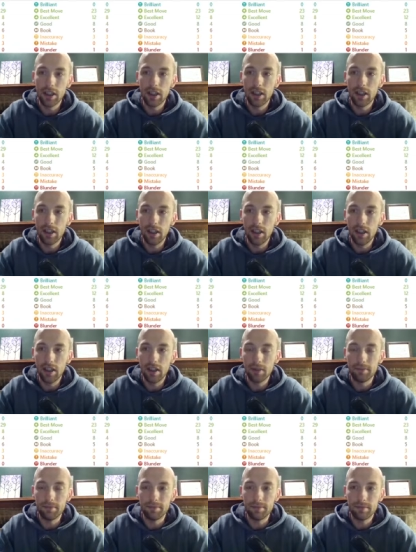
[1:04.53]

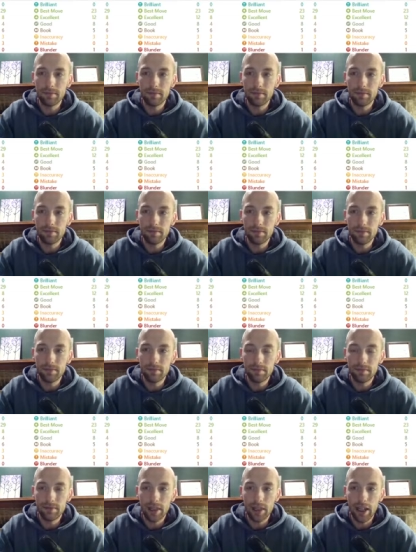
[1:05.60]
Um,
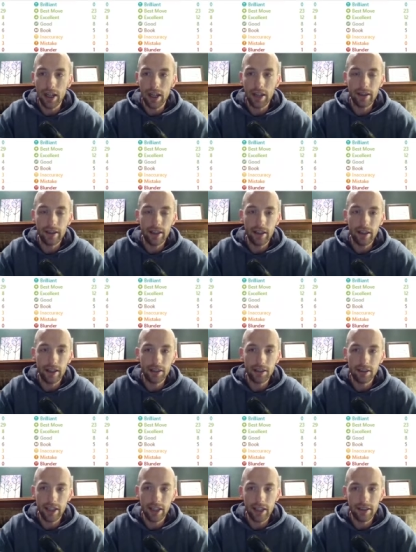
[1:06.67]
and then I
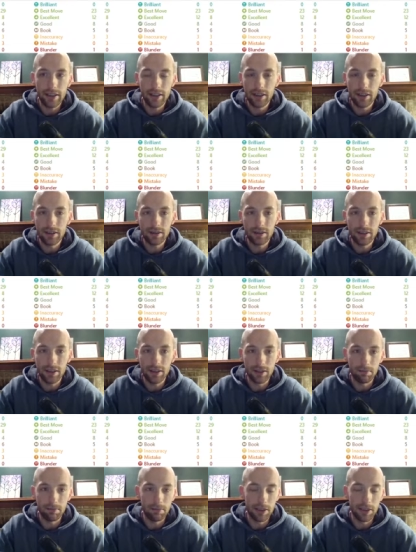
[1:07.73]
just had this
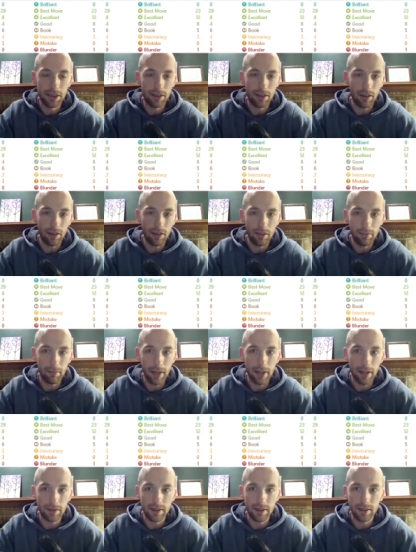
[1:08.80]
just bizarre
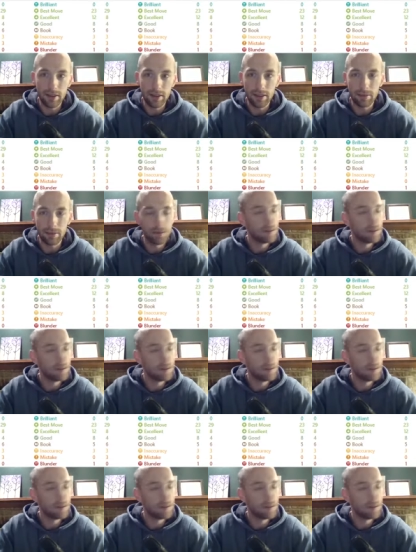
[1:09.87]
mouse slip.